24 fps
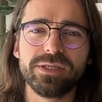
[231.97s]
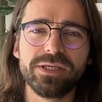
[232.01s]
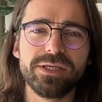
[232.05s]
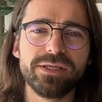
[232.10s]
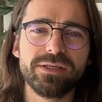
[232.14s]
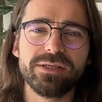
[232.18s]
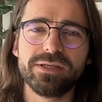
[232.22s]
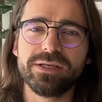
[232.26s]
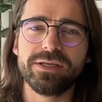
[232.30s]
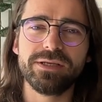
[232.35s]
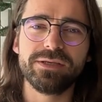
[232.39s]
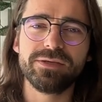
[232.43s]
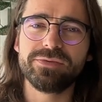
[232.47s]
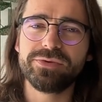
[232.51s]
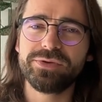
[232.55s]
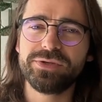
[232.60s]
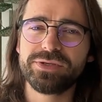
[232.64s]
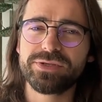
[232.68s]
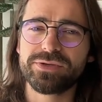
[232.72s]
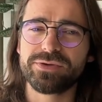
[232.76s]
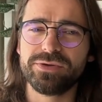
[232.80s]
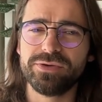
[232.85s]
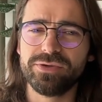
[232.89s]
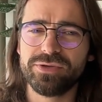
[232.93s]
need any
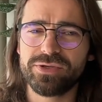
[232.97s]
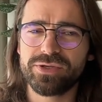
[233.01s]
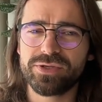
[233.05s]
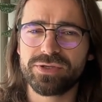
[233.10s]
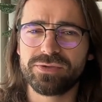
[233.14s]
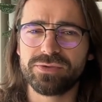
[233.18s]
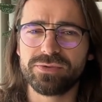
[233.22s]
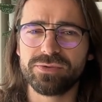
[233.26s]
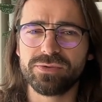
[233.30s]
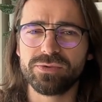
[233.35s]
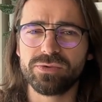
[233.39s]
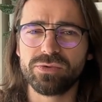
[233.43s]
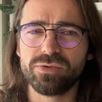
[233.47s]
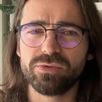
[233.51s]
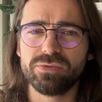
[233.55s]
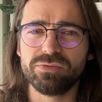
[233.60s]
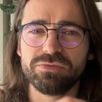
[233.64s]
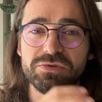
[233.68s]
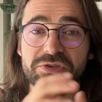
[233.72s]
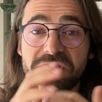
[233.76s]
research to